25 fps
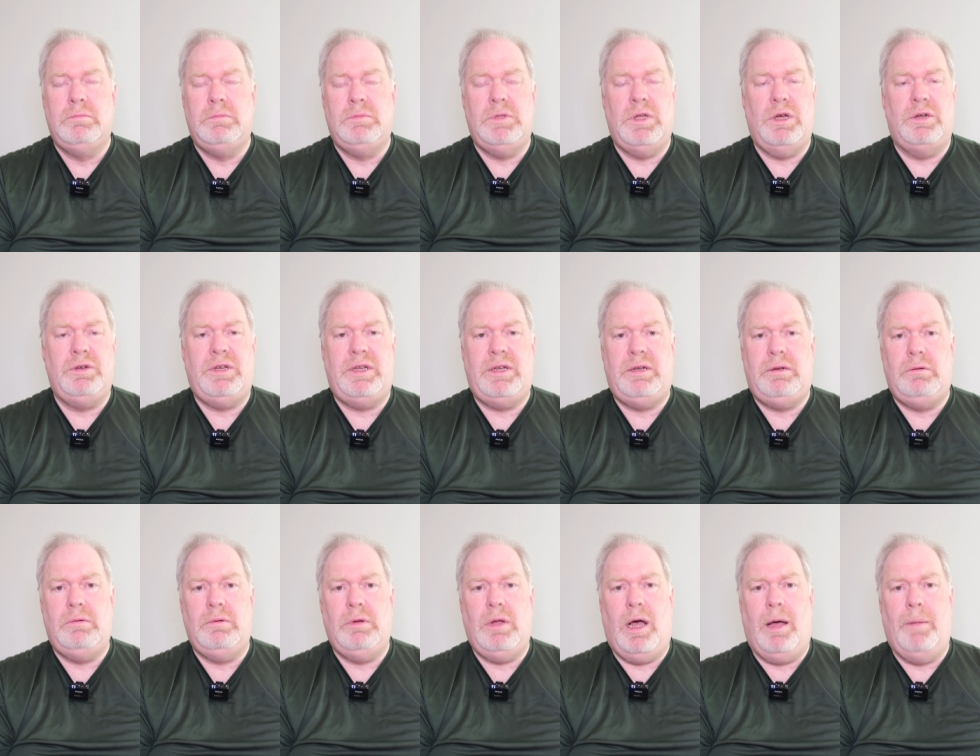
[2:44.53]
no
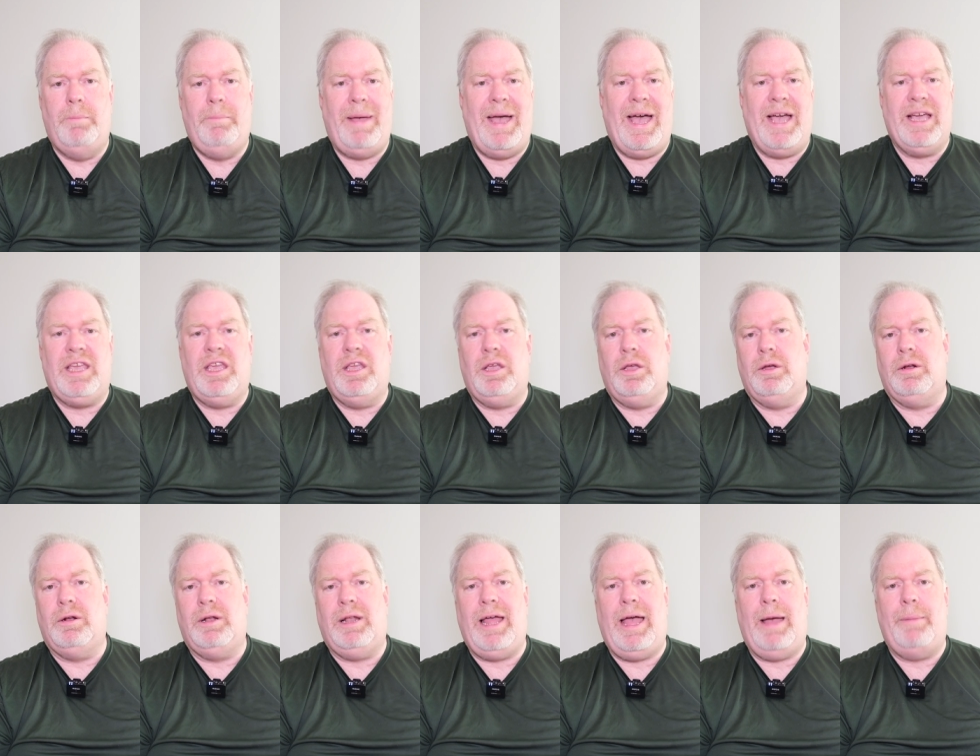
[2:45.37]
unpacking
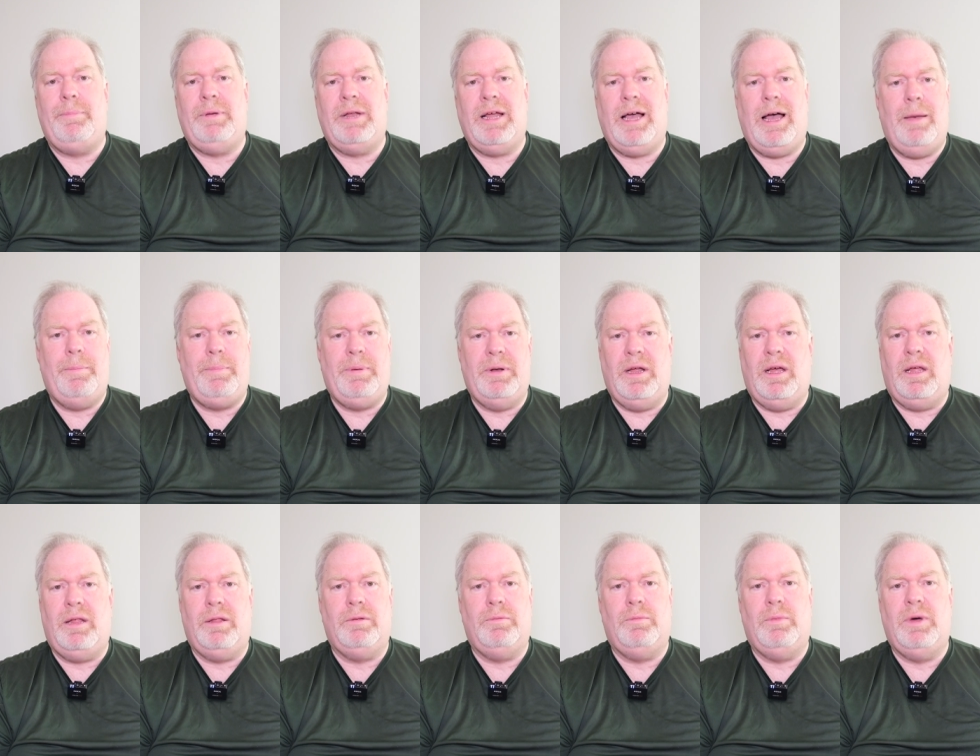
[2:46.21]
your laptop and
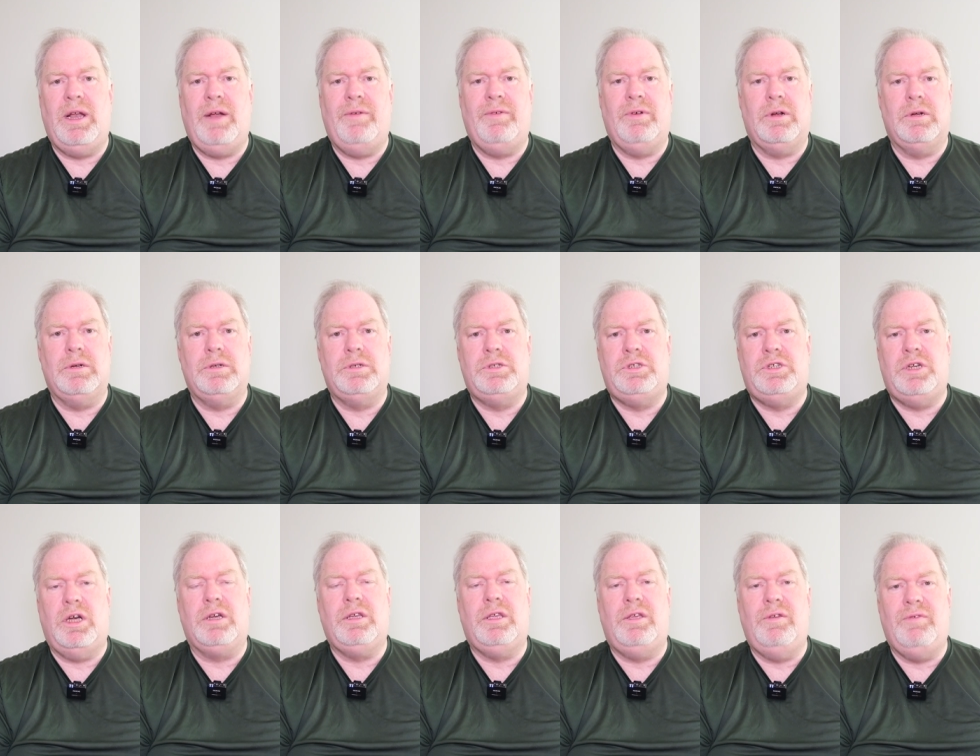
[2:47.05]
all whatever
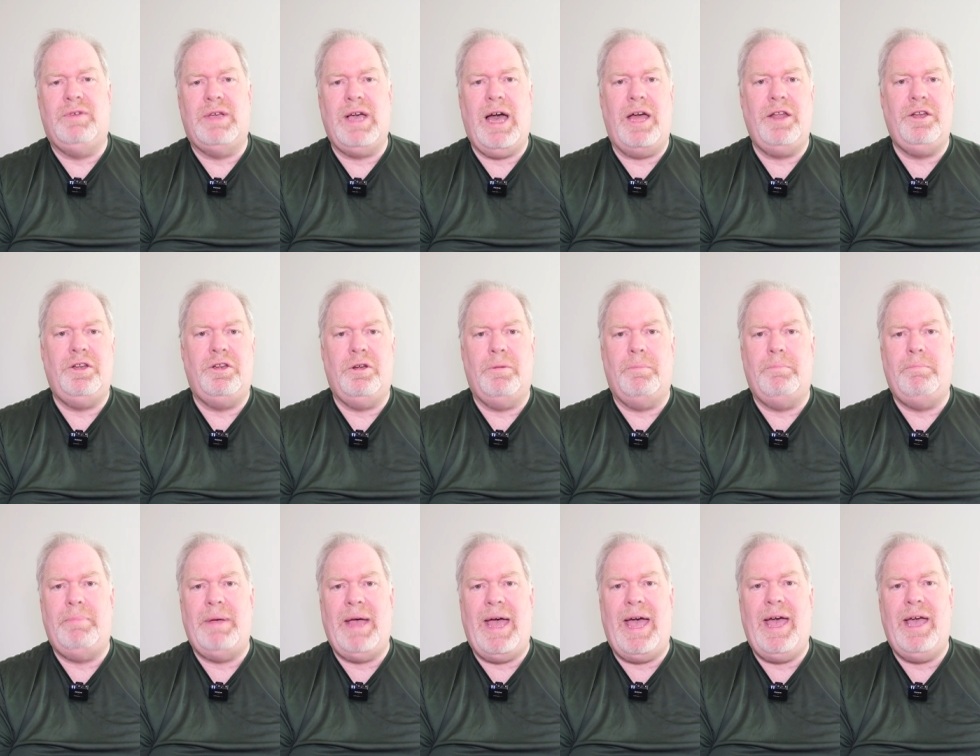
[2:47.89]
junk you've got in your
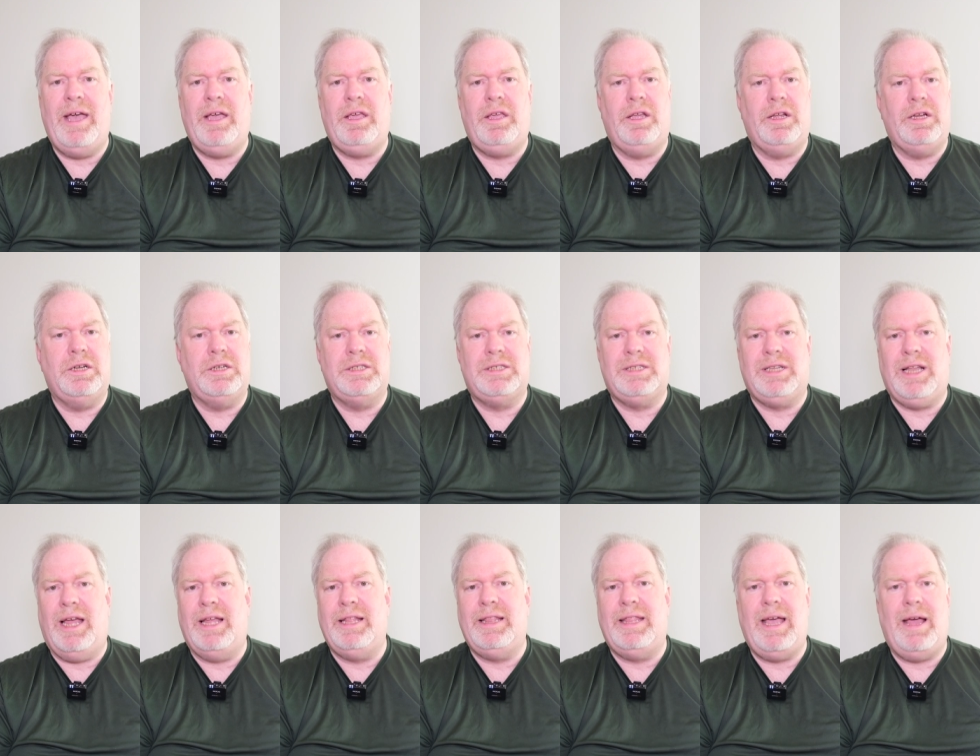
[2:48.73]
bag. You can just
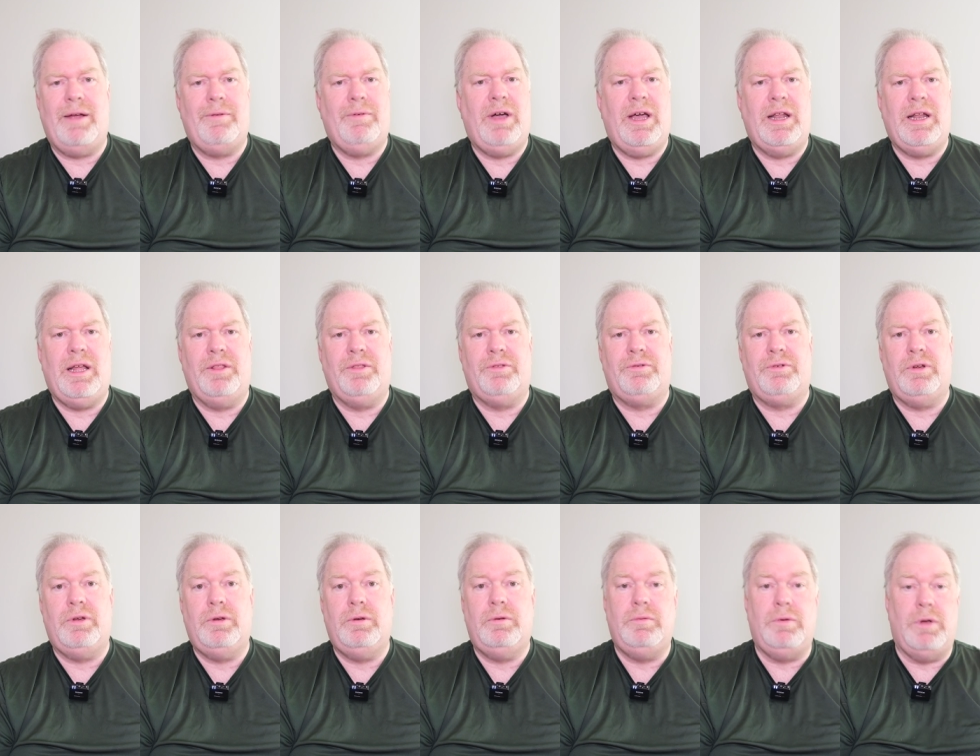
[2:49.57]
slide that right on
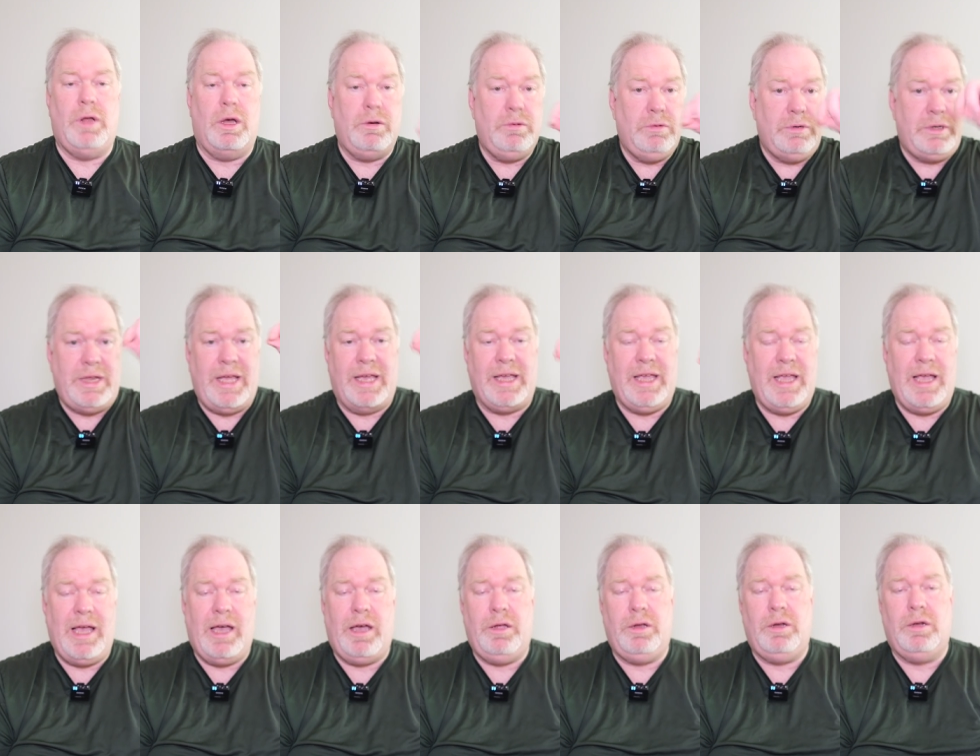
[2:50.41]
through. No
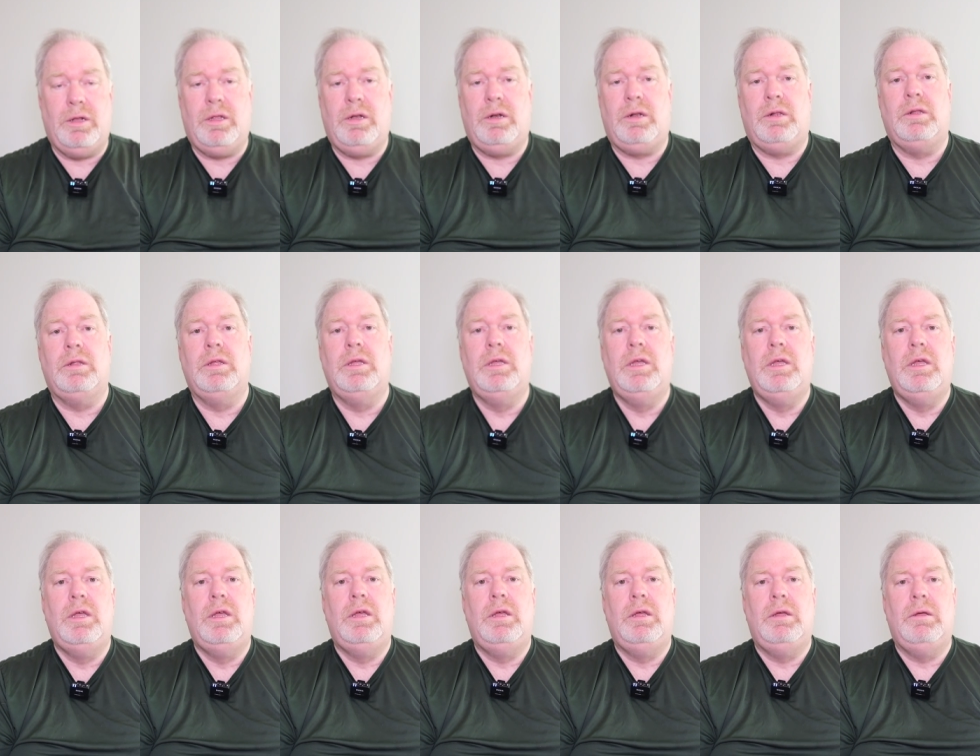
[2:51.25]
taking out your little
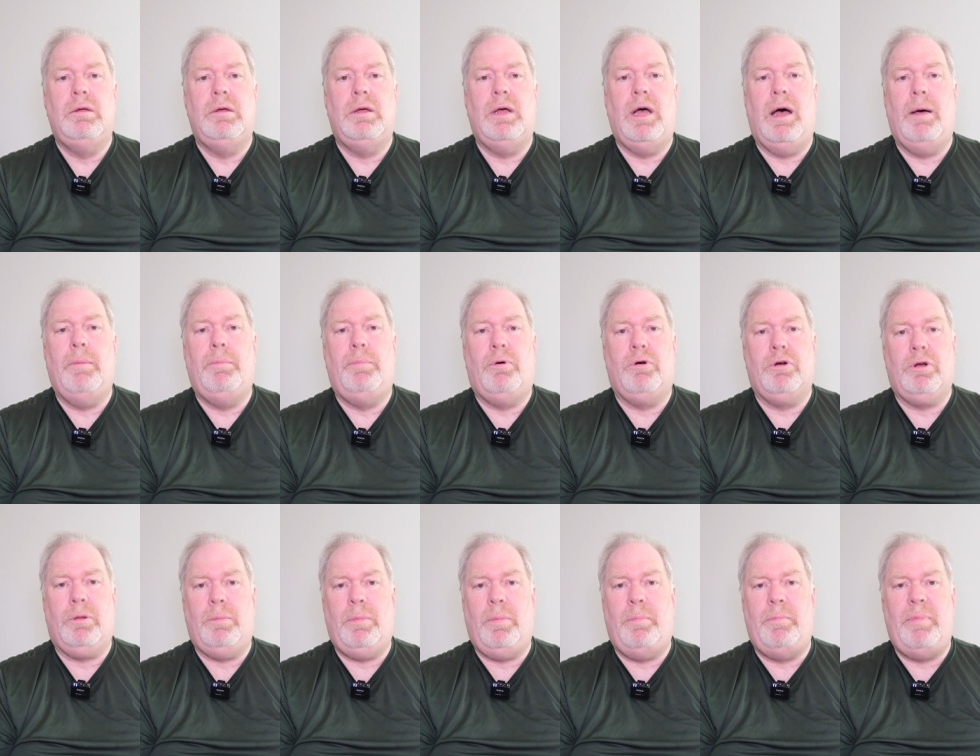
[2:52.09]
uh,
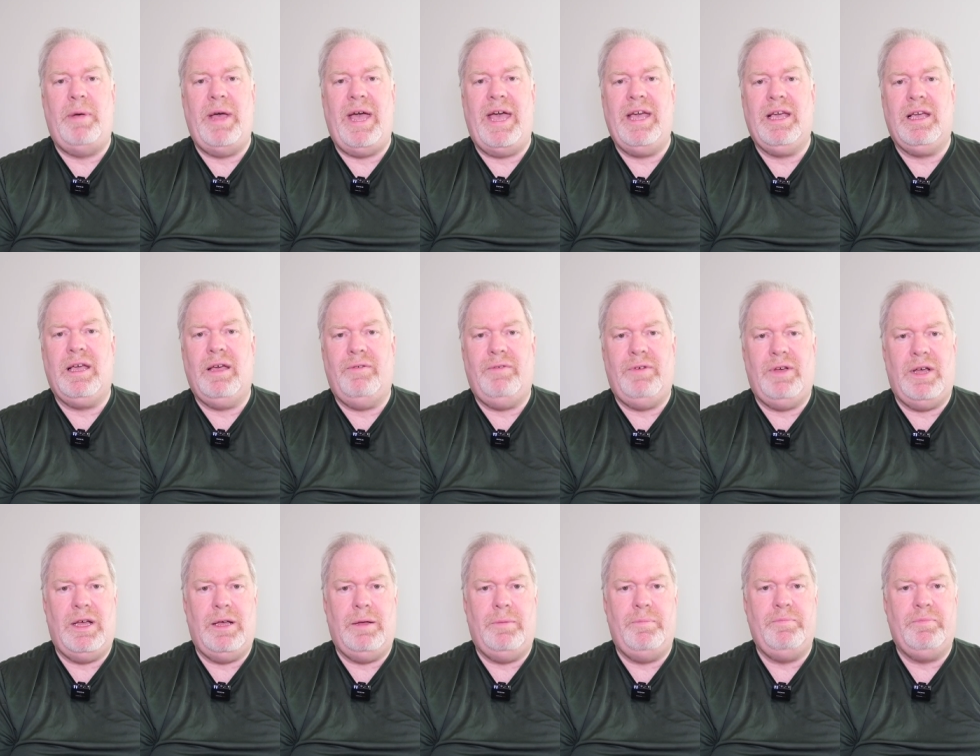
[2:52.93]
portable bag of
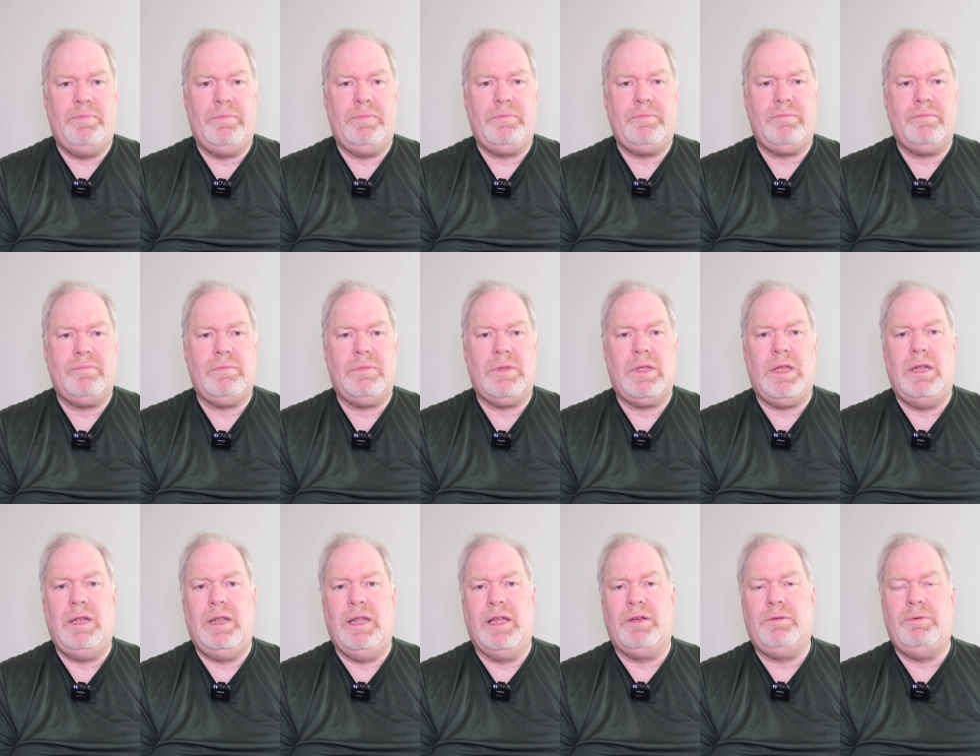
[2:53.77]
um,
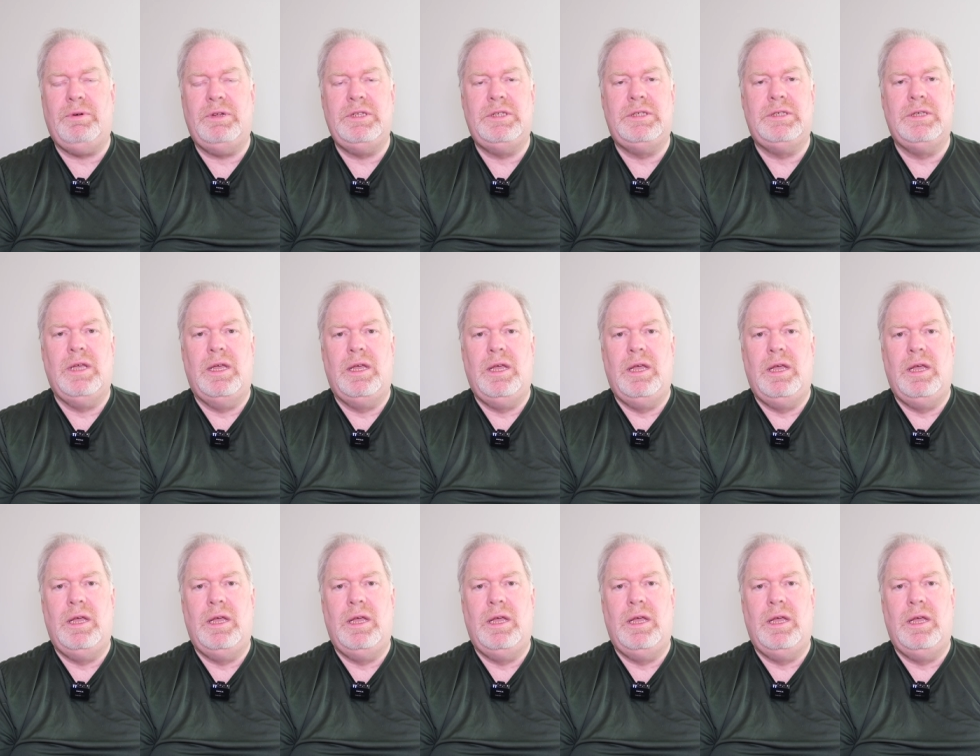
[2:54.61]
liquids.